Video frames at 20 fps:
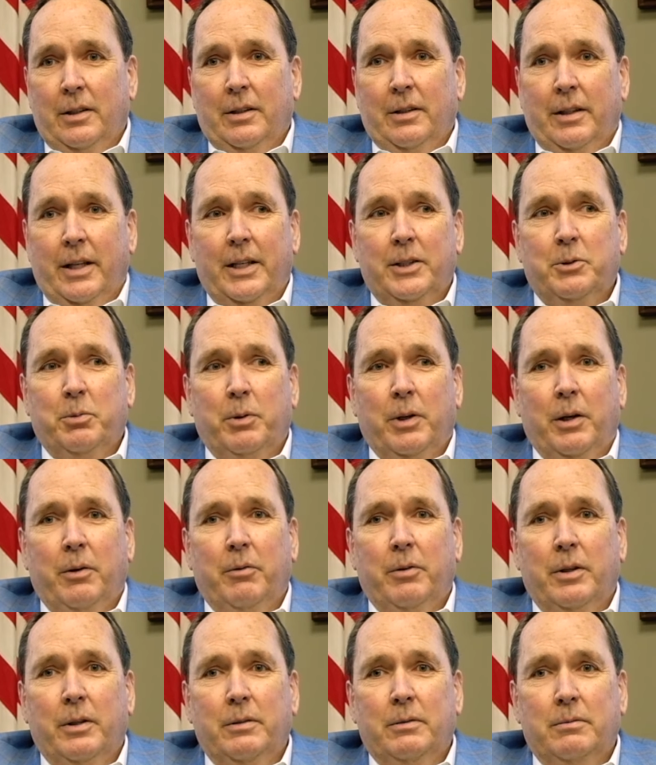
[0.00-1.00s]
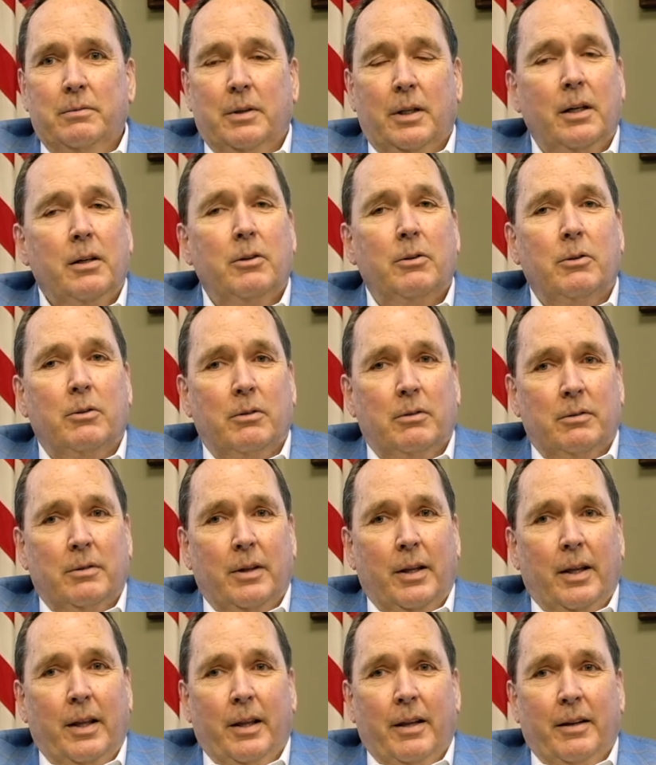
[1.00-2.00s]
And that's when I went, oh,
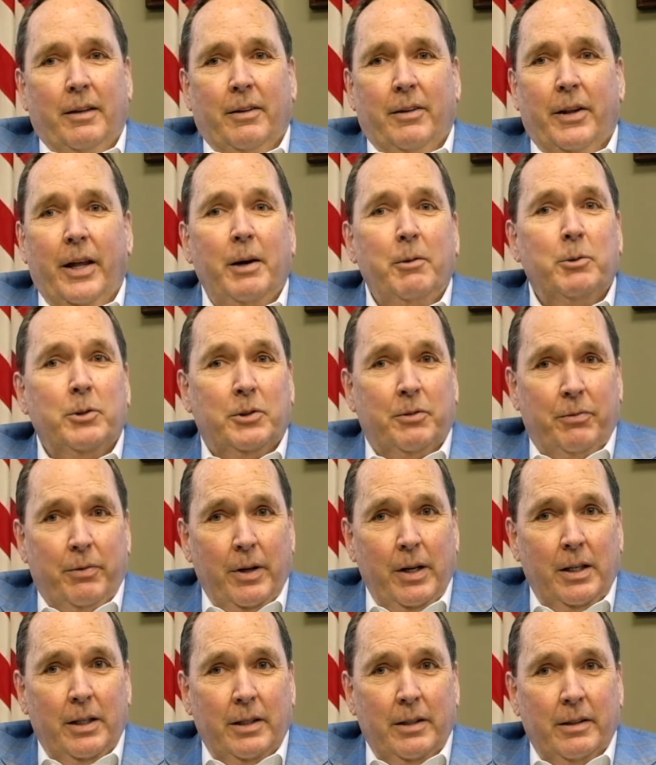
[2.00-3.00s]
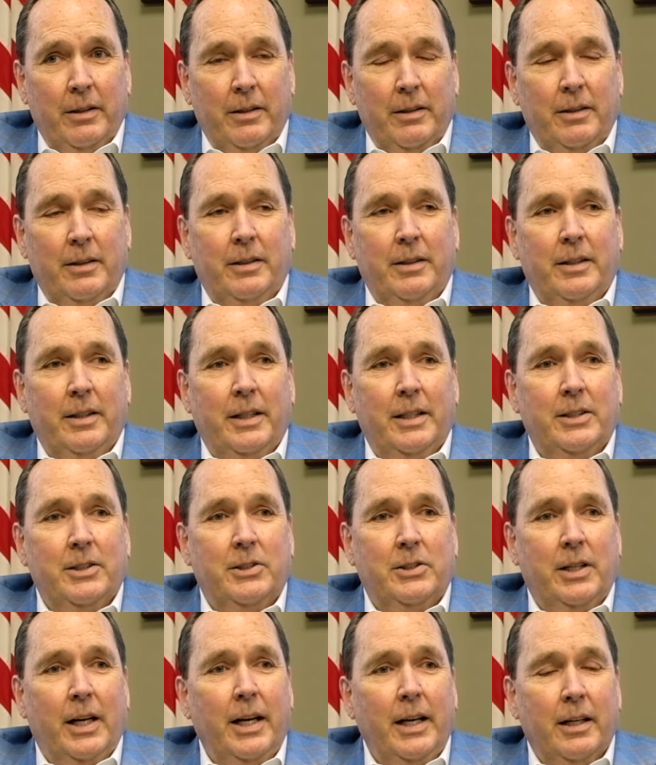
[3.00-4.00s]
that was fun and
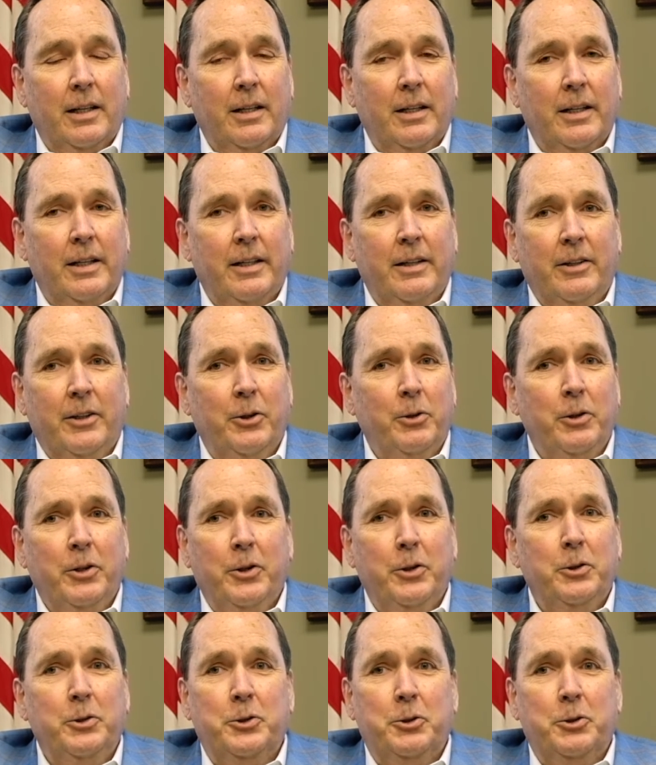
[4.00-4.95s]
secondly, you only do